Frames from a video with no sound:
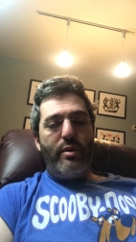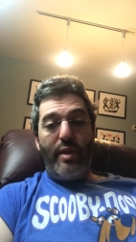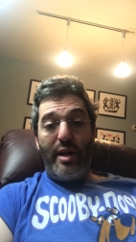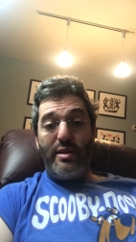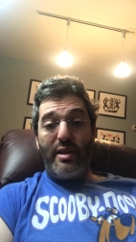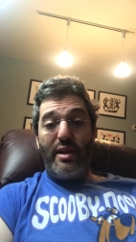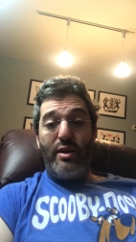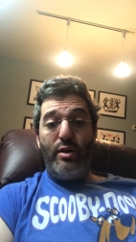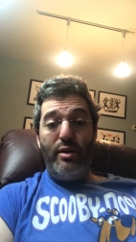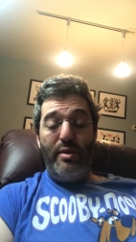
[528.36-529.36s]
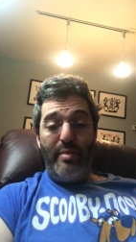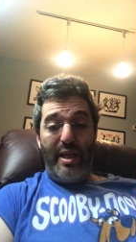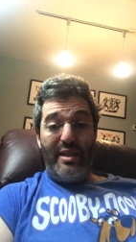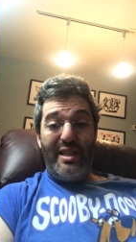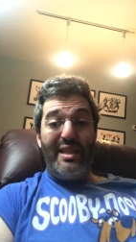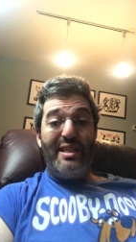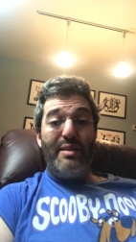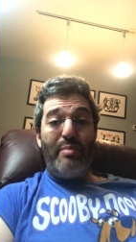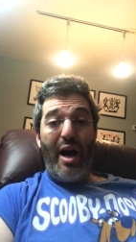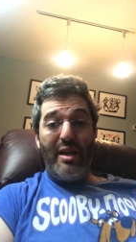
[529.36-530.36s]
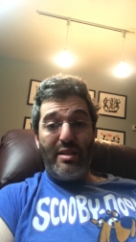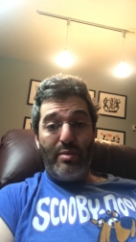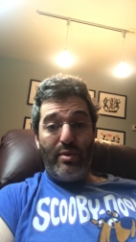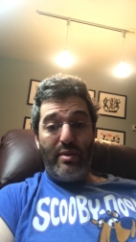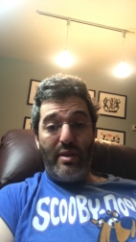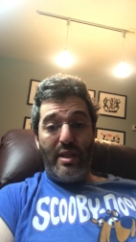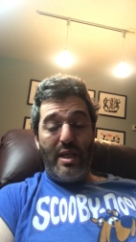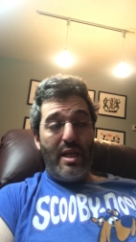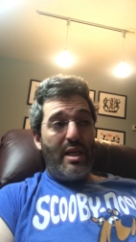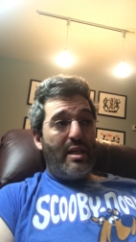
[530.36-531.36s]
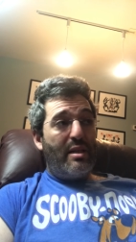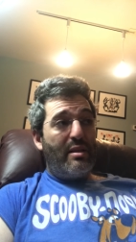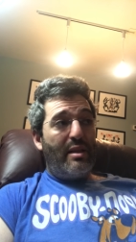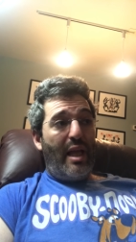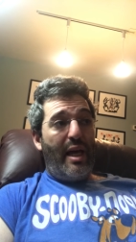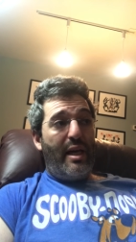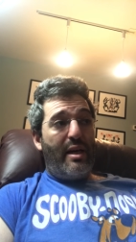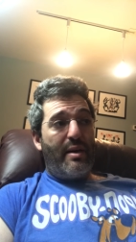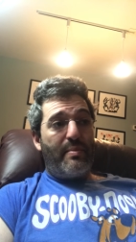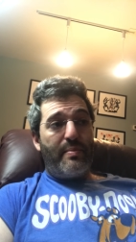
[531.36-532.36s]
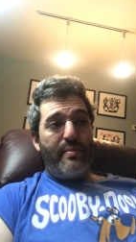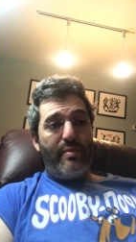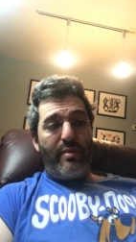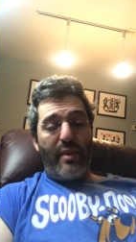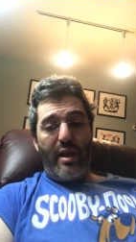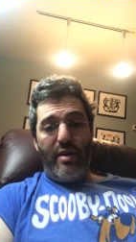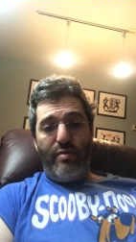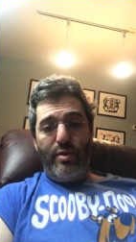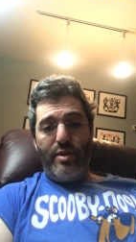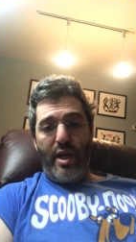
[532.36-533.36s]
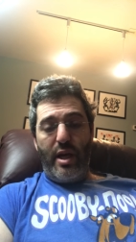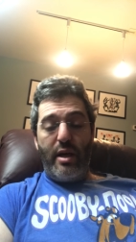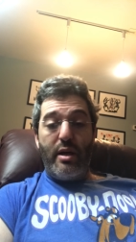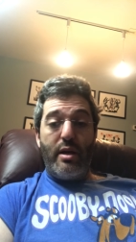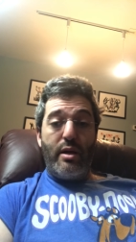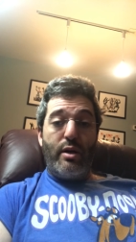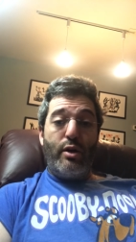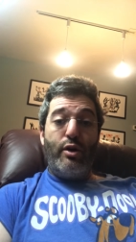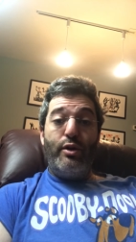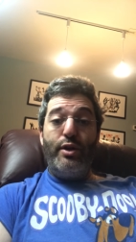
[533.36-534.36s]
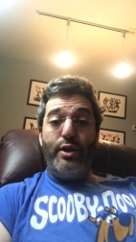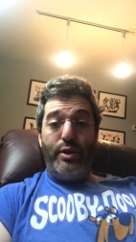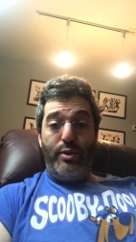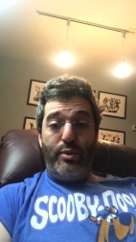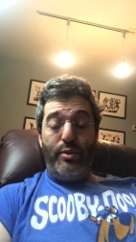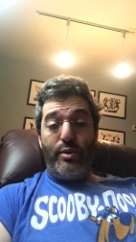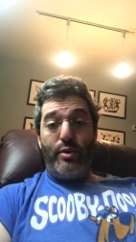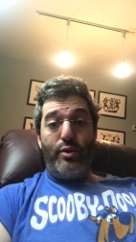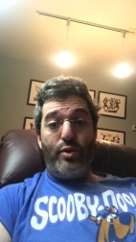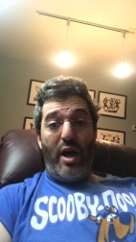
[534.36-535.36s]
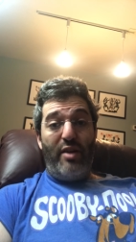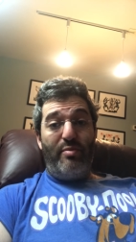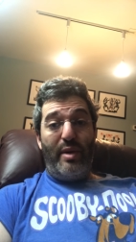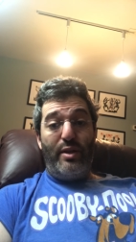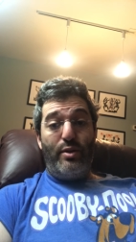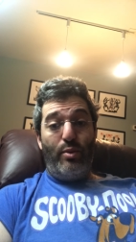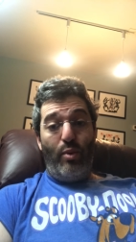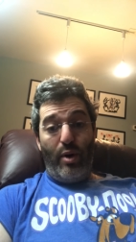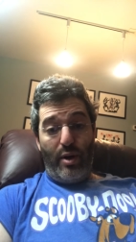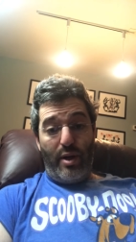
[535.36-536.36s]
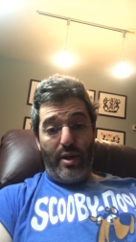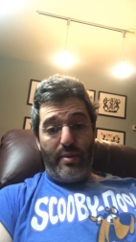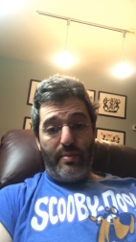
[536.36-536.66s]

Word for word: that's could means is it possible? Like if you say, Could you drive me to work?